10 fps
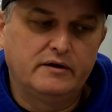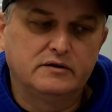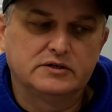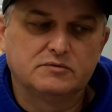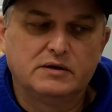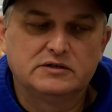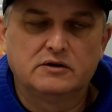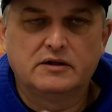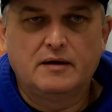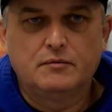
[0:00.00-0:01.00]
It just makes it
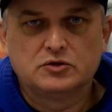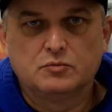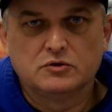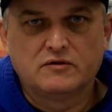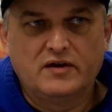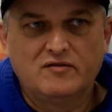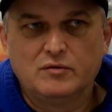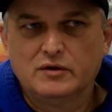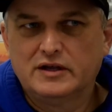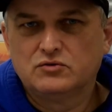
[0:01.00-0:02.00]
that much more survivable.
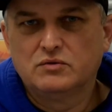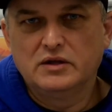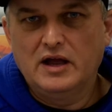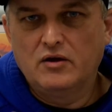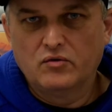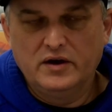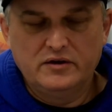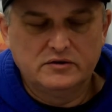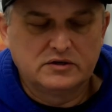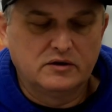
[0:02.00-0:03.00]
And that's really how a raider
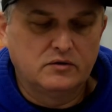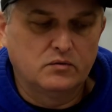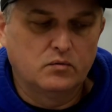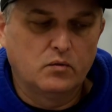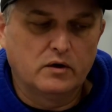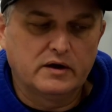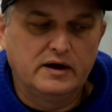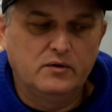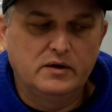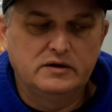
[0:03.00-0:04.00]
is going to work
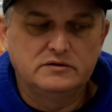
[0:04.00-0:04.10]
anyways.